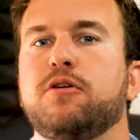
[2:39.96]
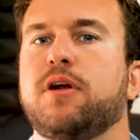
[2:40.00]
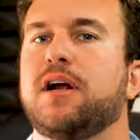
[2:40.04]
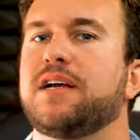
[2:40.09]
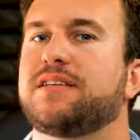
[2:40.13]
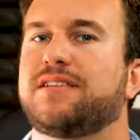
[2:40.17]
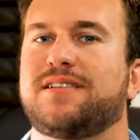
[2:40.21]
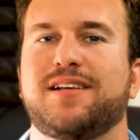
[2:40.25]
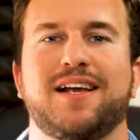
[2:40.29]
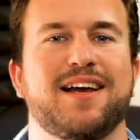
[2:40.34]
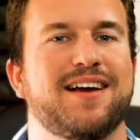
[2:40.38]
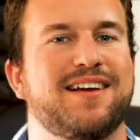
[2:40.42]

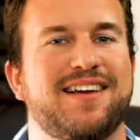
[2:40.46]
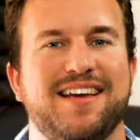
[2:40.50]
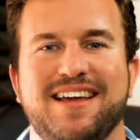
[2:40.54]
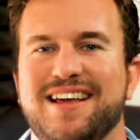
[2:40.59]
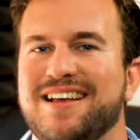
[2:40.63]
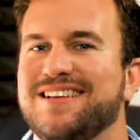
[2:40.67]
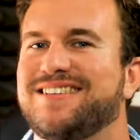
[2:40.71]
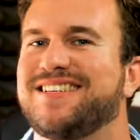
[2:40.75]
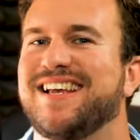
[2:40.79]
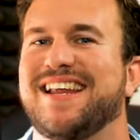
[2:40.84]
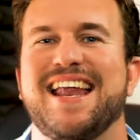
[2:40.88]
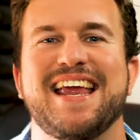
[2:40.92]
Jurásek
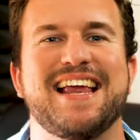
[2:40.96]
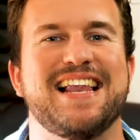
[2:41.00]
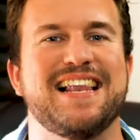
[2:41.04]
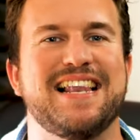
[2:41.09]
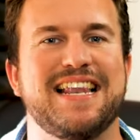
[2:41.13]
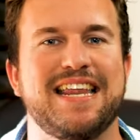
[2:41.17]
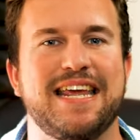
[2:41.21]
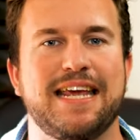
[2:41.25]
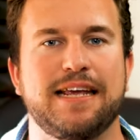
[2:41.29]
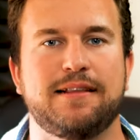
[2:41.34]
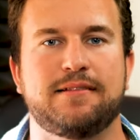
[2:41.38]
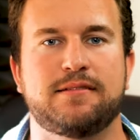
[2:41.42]
is an
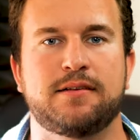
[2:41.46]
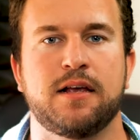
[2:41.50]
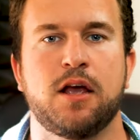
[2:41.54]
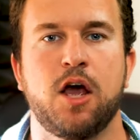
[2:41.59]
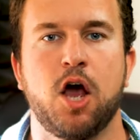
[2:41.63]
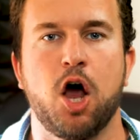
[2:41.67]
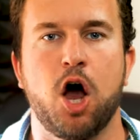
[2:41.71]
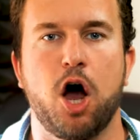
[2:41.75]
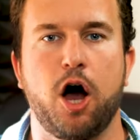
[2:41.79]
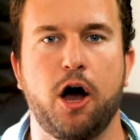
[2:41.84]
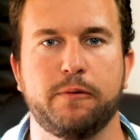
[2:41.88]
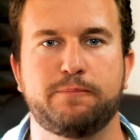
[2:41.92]
elite
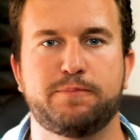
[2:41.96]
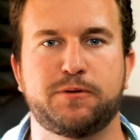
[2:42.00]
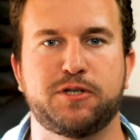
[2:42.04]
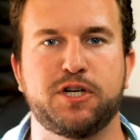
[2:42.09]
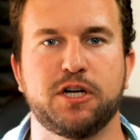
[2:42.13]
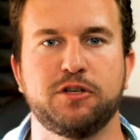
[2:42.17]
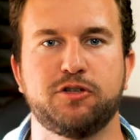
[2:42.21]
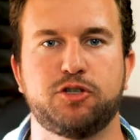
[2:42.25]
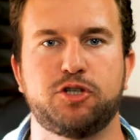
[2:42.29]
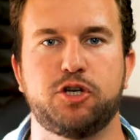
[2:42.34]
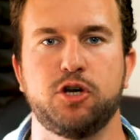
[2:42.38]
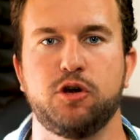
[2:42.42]

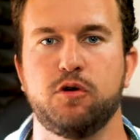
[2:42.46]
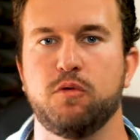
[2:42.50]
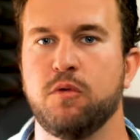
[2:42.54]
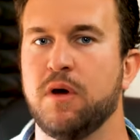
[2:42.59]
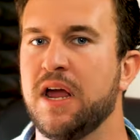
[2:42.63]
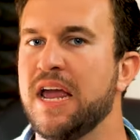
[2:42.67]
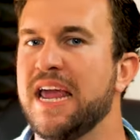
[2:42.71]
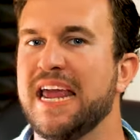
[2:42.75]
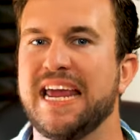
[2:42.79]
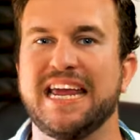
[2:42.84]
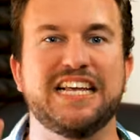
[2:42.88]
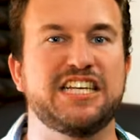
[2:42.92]
option too.
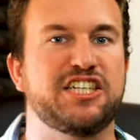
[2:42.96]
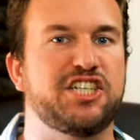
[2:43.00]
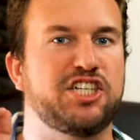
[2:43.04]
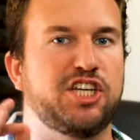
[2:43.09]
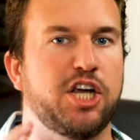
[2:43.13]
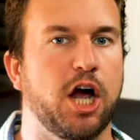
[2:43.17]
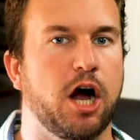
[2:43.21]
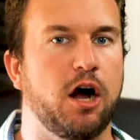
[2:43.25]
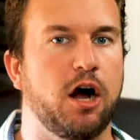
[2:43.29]
He's